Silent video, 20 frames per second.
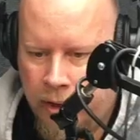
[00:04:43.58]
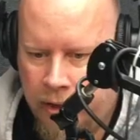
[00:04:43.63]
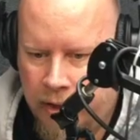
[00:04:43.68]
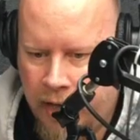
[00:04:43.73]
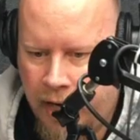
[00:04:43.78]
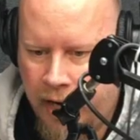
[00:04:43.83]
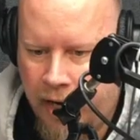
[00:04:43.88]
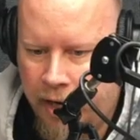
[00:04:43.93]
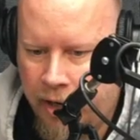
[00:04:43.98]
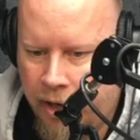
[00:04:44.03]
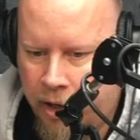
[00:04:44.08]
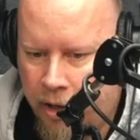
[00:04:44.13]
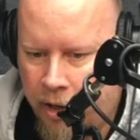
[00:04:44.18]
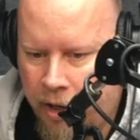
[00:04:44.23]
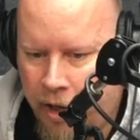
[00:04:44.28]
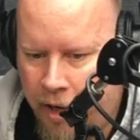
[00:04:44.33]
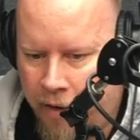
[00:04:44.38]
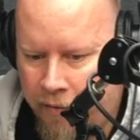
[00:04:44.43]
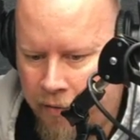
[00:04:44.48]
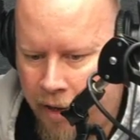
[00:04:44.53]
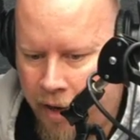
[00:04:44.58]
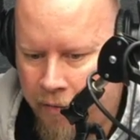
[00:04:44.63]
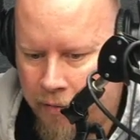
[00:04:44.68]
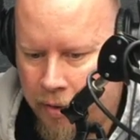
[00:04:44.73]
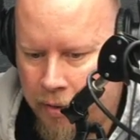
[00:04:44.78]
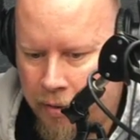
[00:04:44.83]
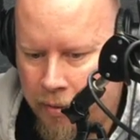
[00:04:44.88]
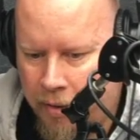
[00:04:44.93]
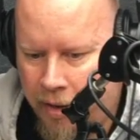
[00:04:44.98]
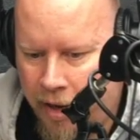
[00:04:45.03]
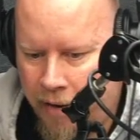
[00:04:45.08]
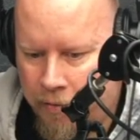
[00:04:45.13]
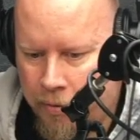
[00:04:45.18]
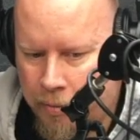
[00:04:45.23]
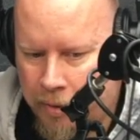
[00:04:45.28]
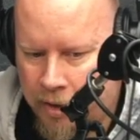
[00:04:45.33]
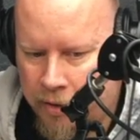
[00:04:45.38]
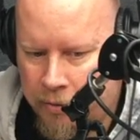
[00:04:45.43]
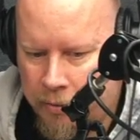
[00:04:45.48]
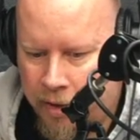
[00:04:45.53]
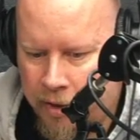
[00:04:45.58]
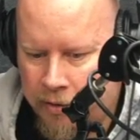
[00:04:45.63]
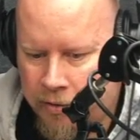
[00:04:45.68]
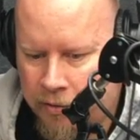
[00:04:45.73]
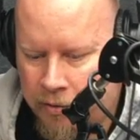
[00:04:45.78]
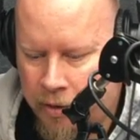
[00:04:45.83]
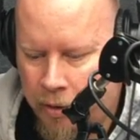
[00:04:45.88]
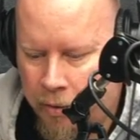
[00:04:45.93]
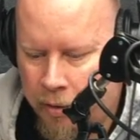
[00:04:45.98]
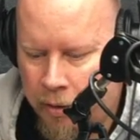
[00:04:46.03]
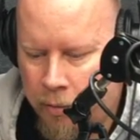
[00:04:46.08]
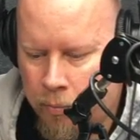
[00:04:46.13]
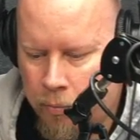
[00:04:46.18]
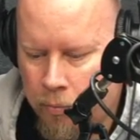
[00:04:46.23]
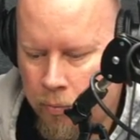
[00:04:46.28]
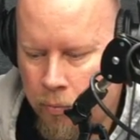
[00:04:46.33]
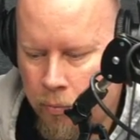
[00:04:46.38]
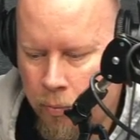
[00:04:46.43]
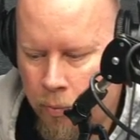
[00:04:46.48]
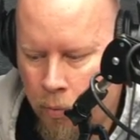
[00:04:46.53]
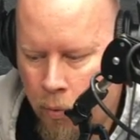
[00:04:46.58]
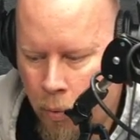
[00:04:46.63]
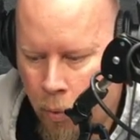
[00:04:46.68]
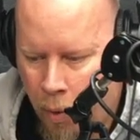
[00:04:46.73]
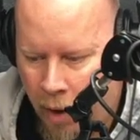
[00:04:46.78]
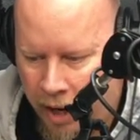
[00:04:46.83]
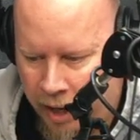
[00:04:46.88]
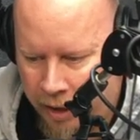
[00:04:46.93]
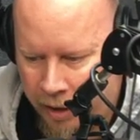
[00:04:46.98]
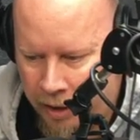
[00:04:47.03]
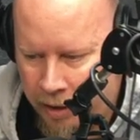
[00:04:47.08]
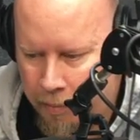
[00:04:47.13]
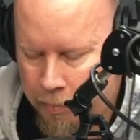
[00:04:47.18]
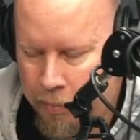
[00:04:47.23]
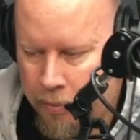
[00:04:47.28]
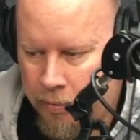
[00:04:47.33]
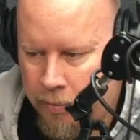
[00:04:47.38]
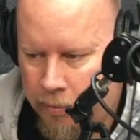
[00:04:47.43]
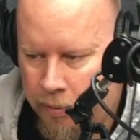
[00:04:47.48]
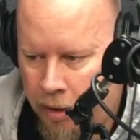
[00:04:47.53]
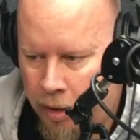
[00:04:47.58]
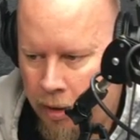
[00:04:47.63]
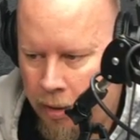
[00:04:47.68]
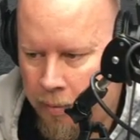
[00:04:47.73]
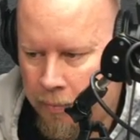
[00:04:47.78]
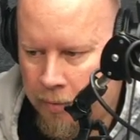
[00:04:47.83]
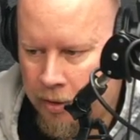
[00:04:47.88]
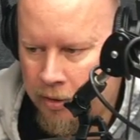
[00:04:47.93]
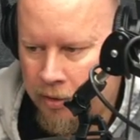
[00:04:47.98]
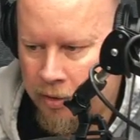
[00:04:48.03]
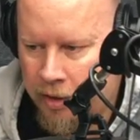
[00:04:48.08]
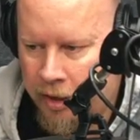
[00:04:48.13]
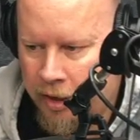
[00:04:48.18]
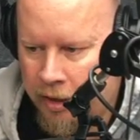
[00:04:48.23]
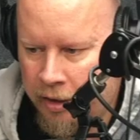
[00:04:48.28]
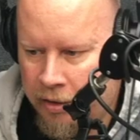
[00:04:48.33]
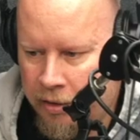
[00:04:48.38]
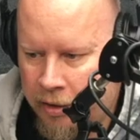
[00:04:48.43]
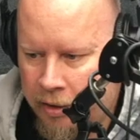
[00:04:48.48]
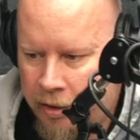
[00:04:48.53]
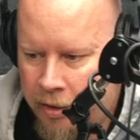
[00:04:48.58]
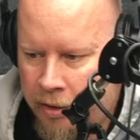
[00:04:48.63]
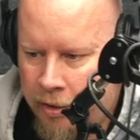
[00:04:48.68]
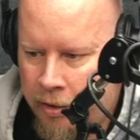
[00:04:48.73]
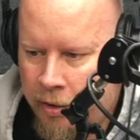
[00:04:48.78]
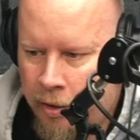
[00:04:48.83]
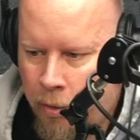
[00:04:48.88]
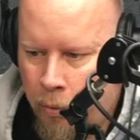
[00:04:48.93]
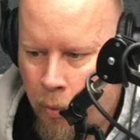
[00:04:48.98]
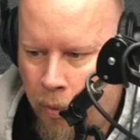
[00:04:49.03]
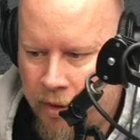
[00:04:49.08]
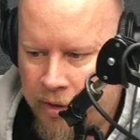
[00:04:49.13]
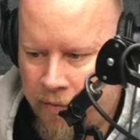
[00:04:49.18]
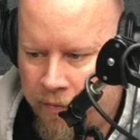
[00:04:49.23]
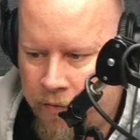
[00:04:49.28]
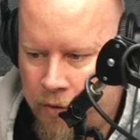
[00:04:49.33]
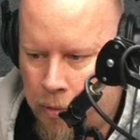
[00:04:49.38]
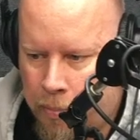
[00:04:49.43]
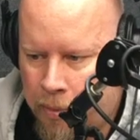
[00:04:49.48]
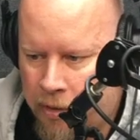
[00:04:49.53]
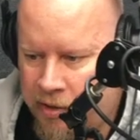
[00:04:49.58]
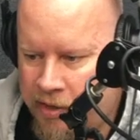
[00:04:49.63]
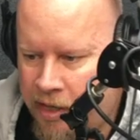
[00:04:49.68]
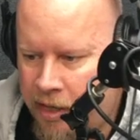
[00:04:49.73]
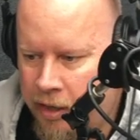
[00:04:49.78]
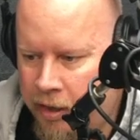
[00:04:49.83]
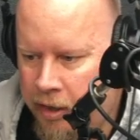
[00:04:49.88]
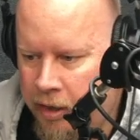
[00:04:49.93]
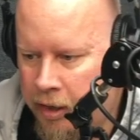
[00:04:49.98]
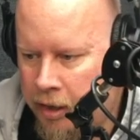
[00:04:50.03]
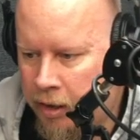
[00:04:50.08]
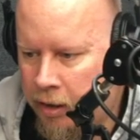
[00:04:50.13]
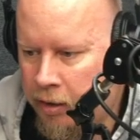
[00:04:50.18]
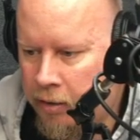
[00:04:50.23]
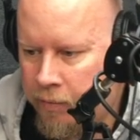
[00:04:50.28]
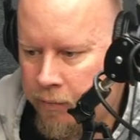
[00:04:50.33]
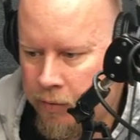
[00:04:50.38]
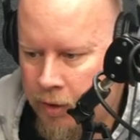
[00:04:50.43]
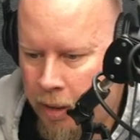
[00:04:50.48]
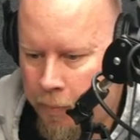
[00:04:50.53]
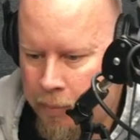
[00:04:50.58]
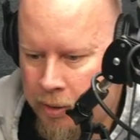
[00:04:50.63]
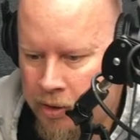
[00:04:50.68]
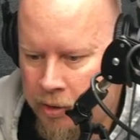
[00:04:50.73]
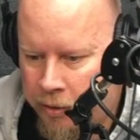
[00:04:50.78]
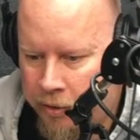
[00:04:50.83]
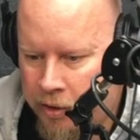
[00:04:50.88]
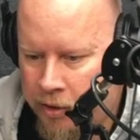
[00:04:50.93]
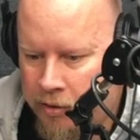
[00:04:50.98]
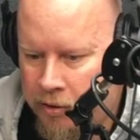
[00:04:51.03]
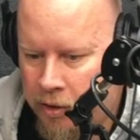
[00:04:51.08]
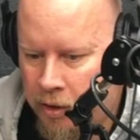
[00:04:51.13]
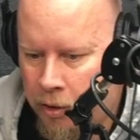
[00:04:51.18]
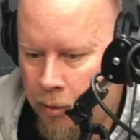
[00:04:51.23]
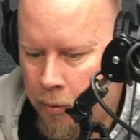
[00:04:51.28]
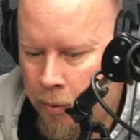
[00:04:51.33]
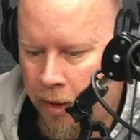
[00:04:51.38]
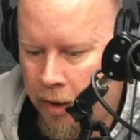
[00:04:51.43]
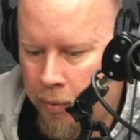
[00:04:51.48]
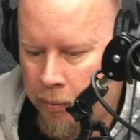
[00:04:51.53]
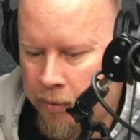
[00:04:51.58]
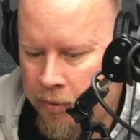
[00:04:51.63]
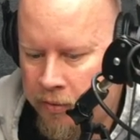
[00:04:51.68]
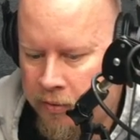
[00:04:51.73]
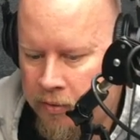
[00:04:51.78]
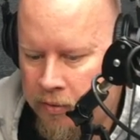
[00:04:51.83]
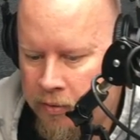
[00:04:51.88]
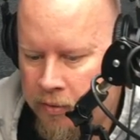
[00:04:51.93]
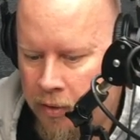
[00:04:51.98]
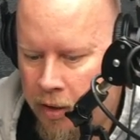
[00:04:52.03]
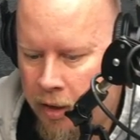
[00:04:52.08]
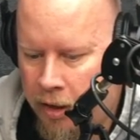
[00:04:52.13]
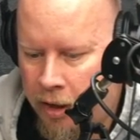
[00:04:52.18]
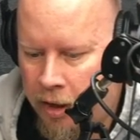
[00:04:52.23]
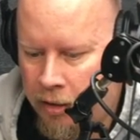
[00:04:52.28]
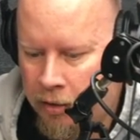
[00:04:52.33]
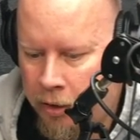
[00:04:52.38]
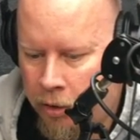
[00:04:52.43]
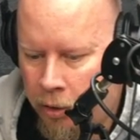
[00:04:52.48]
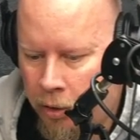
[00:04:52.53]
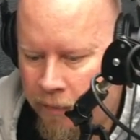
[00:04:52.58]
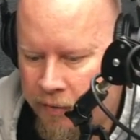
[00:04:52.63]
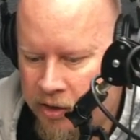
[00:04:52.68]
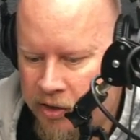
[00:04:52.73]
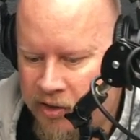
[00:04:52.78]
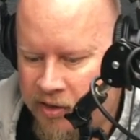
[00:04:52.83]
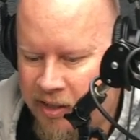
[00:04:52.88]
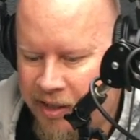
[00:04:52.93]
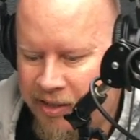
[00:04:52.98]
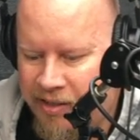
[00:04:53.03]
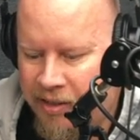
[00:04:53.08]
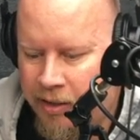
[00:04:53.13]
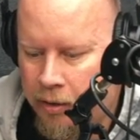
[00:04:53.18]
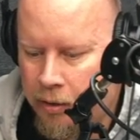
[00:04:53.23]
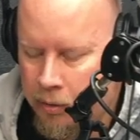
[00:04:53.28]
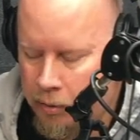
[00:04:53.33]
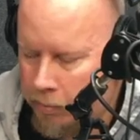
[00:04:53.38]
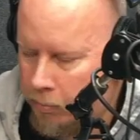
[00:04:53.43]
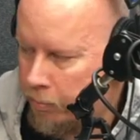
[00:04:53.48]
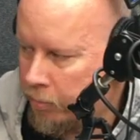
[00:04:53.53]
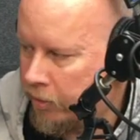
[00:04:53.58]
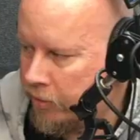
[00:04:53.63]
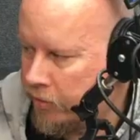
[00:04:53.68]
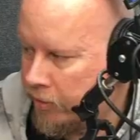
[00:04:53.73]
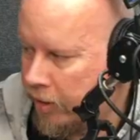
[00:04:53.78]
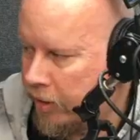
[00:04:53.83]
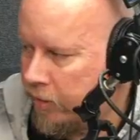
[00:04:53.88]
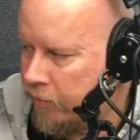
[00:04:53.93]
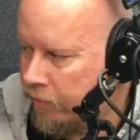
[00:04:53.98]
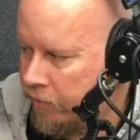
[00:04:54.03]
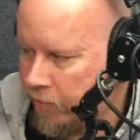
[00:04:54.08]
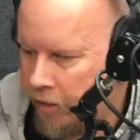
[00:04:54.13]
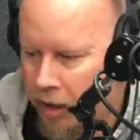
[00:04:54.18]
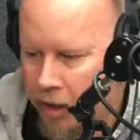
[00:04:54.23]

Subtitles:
Yeah, everybody's rent is going way up. I mean, it was a few percent a year up until this year, where it was a little over 60% for